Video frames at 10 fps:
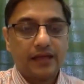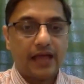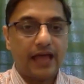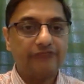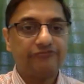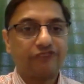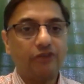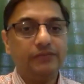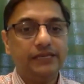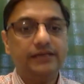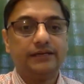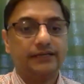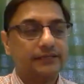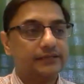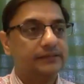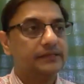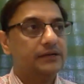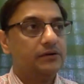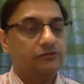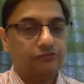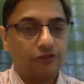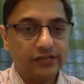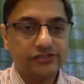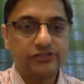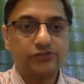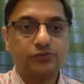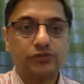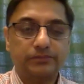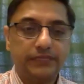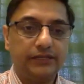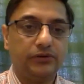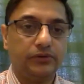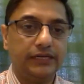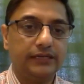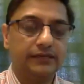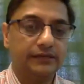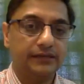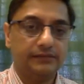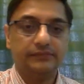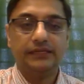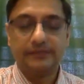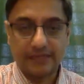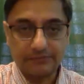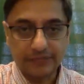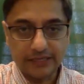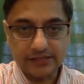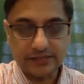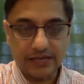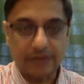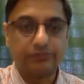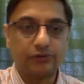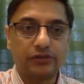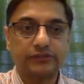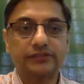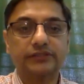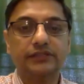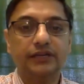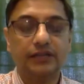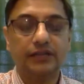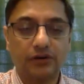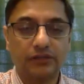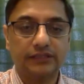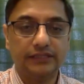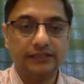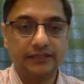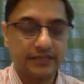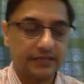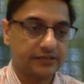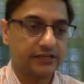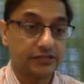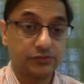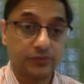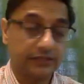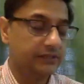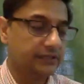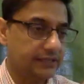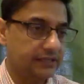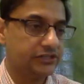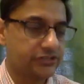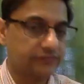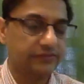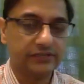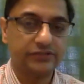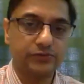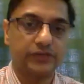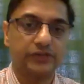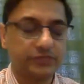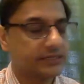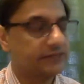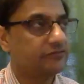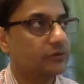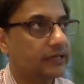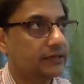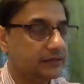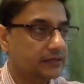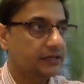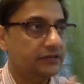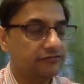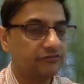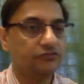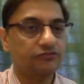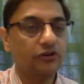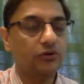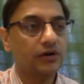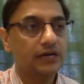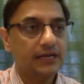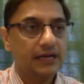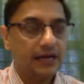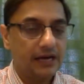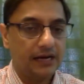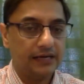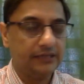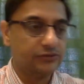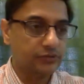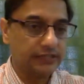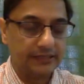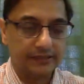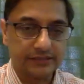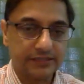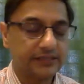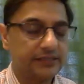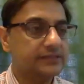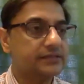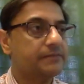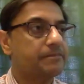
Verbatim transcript: And from here, voyages would be going in some cases up north along the Indus and the Saraswati when the initial phases when it was still flowing in full flow uh, into the inland cities.